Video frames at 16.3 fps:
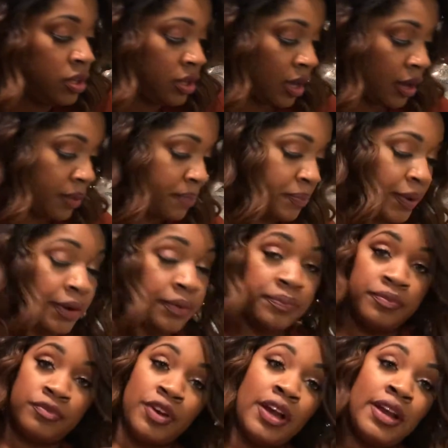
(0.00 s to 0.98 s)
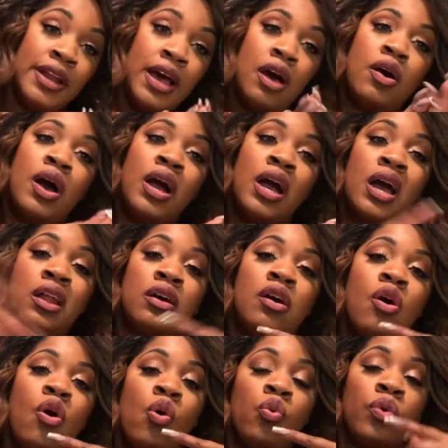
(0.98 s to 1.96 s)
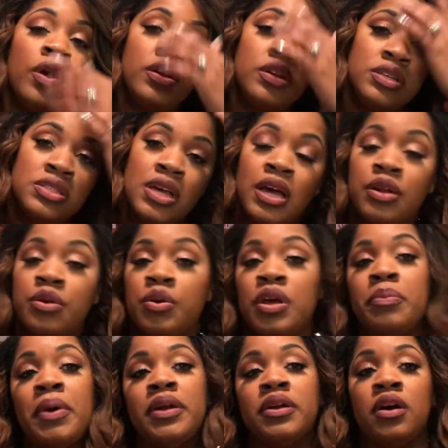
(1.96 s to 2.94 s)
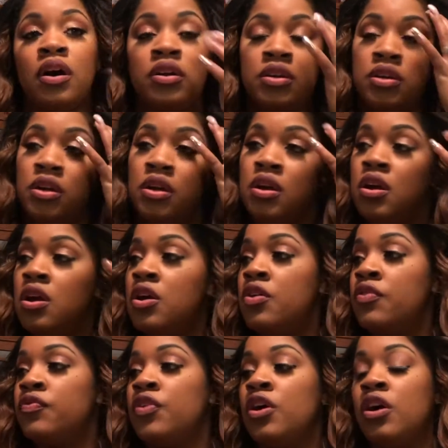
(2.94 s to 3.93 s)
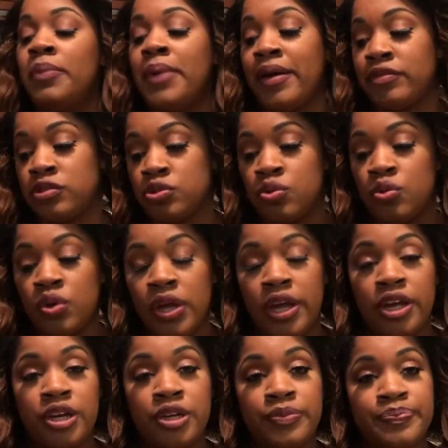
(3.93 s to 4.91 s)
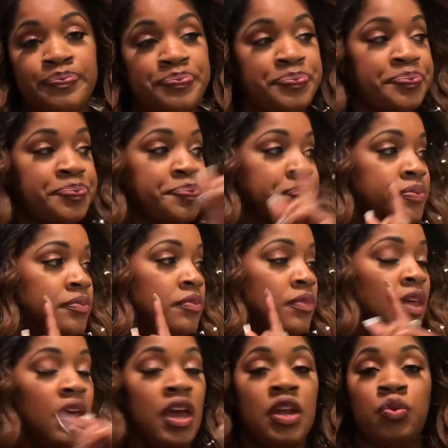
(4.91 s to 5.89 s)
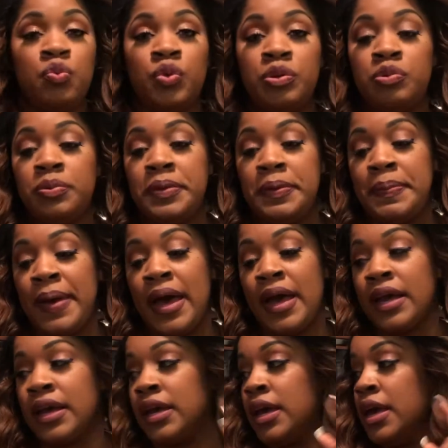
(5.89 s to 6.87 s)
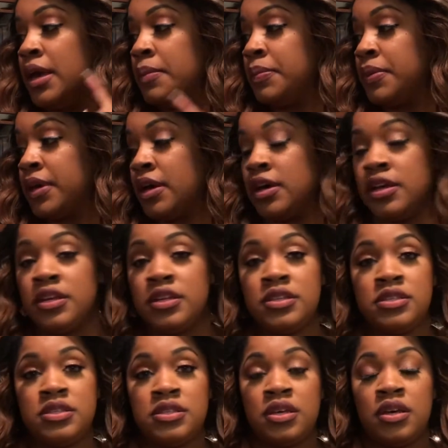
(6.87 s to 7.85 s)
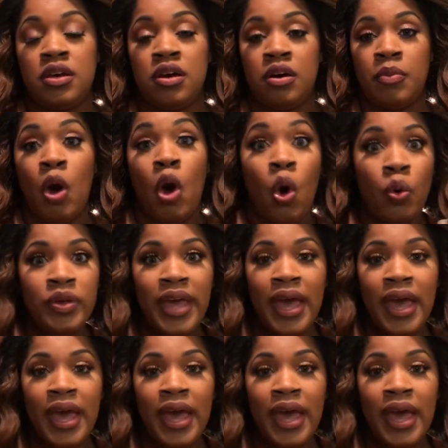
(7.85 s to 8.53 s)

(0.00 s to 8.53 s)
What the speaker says: yeah, but right now I gotta run because I gotta go get my daughter from after school care, and we will be back because oh